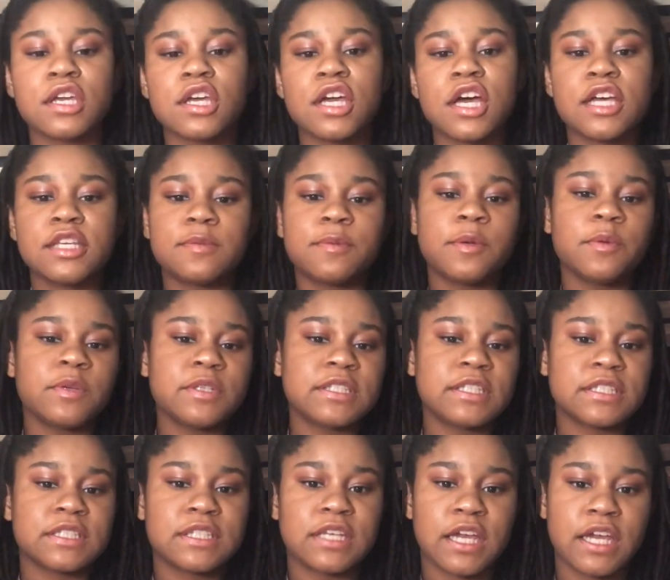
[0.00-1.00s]
SB
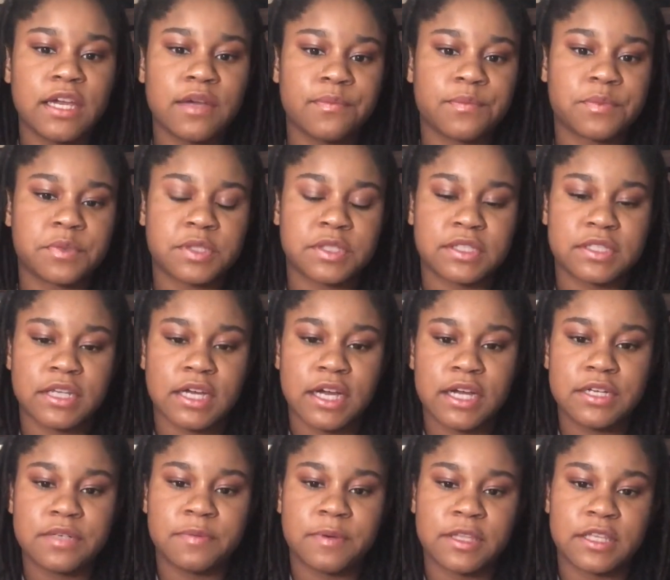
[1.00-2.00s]
168 was
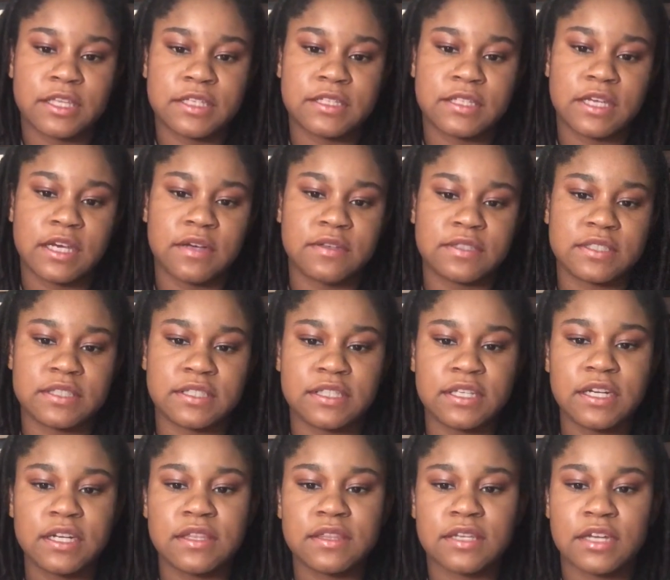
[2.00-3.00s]
signed by the NC House and
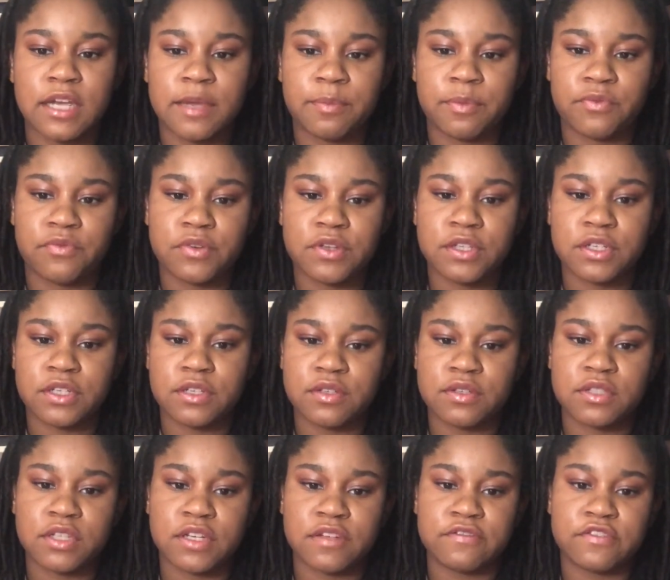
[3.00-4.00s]
Senate the night before the
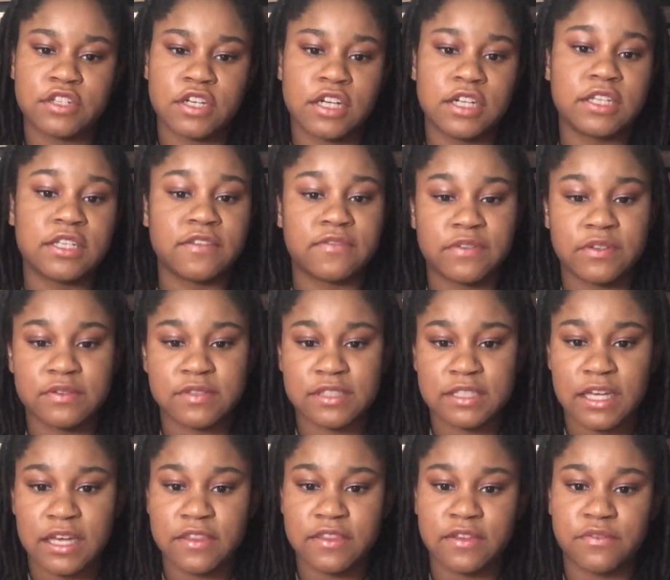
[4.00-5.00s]
news of John Neville's
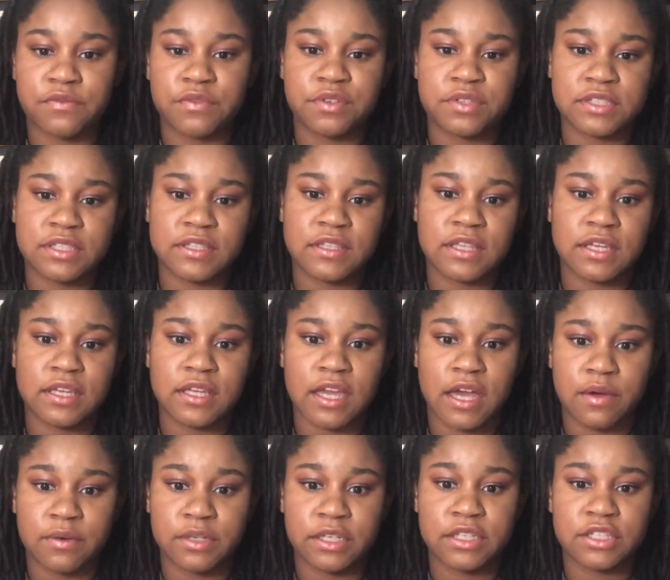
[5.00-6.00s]
death in Forsyth
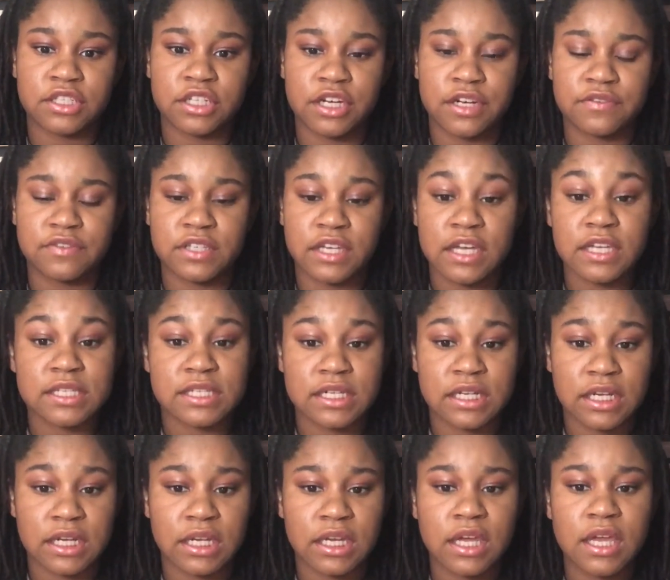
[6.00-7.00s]
County Sheriff's
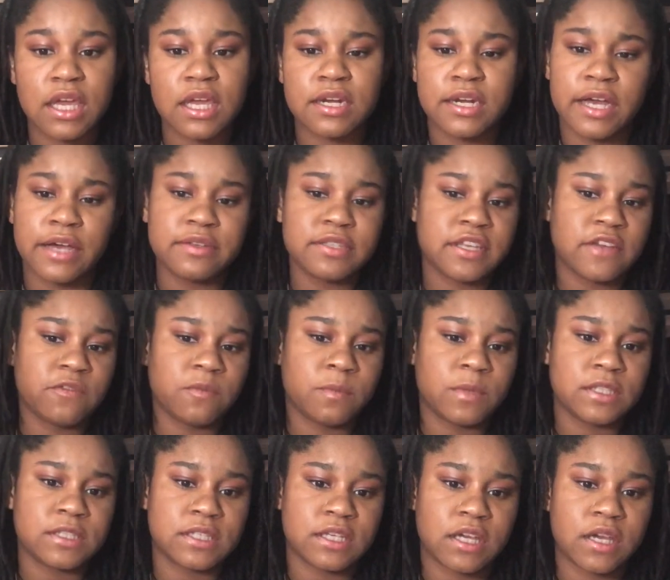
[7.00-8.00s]
custody, now 7
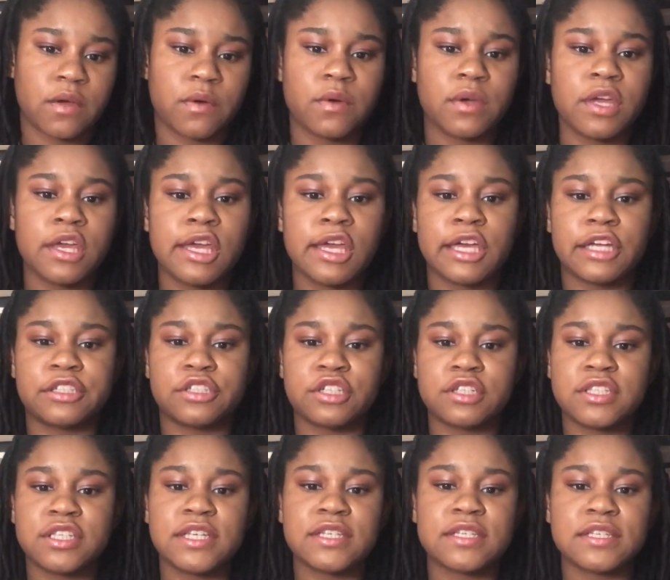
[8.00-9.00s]
months ago, and
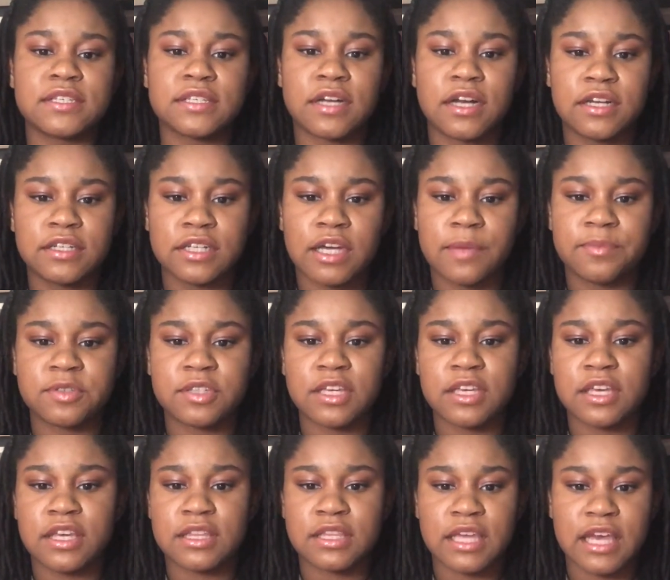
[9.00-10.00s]
just as his autopsy
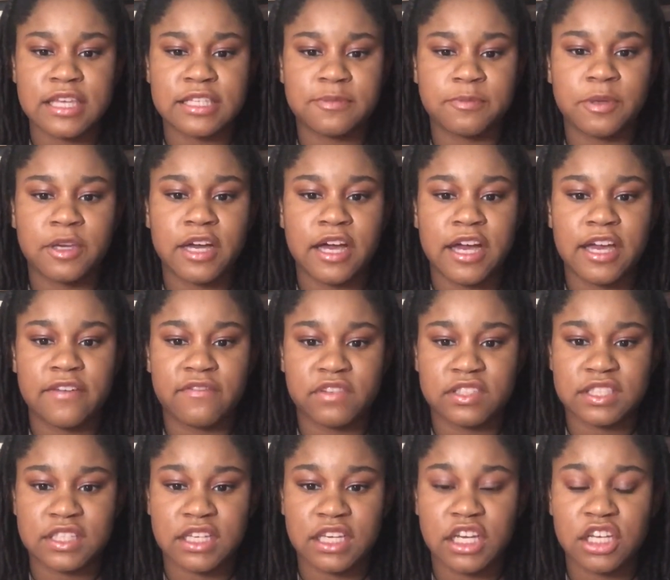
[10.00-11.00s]
and the SBI
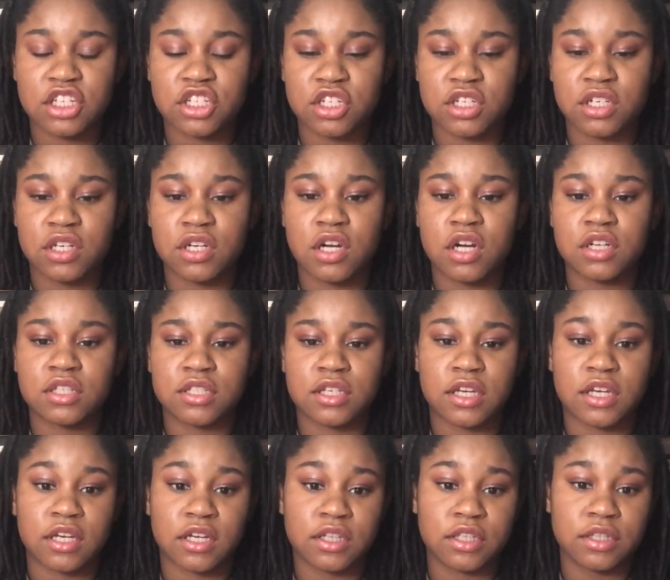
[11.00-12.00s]
investigation are to
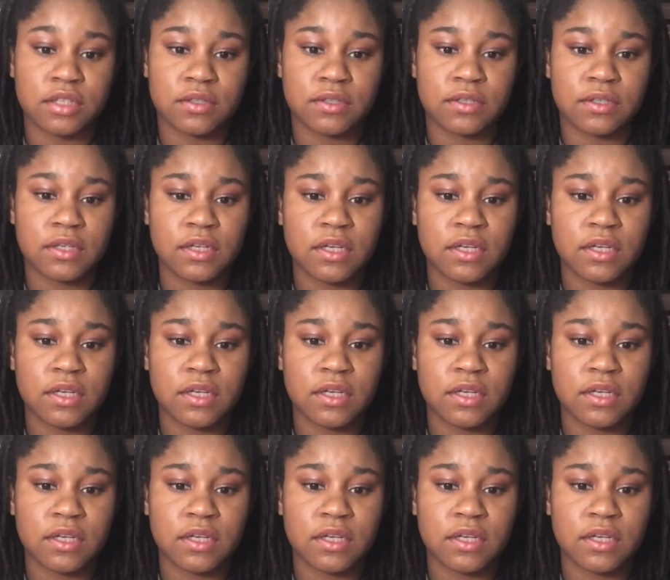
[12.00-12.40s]
conclude.